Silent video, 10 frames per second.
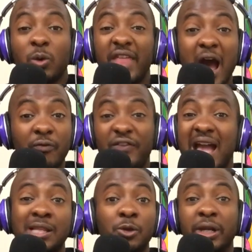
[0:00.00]
without
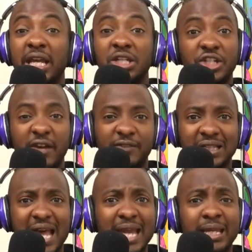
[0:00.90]
factoring in Jeff
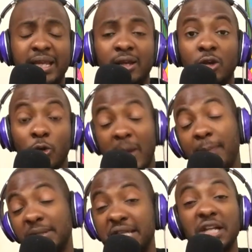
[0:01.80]
Gladney, who may
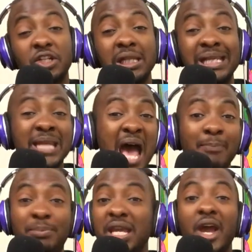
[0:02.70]
potentially
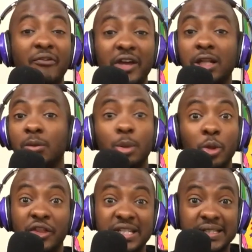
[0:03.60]
not be available
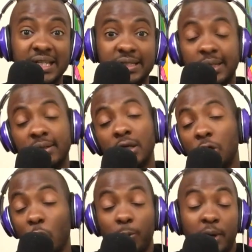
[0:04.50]
this season
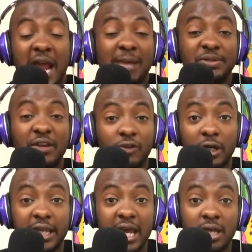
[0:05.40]
or perhaps ever
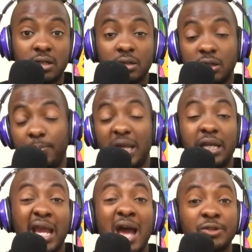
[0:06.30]
again,
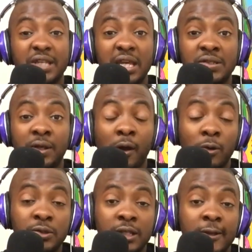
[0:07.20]
depending how his case
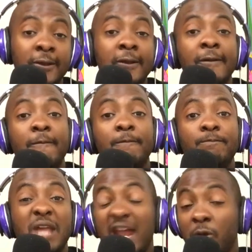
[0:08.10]
goes.
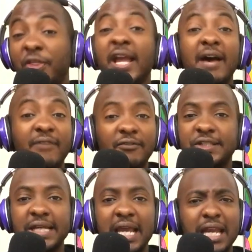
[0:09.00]
I don't think I've ever
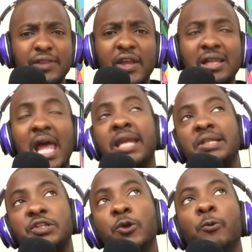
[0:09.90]
seen anything like
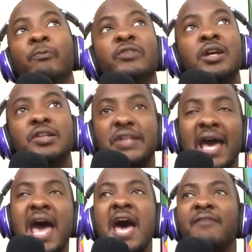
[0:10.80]
it, too. To
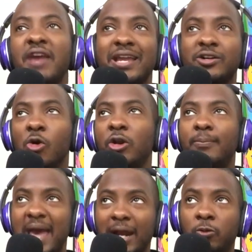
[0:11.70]
have a
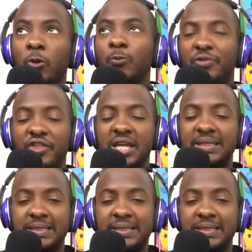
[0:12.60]
cornerback group this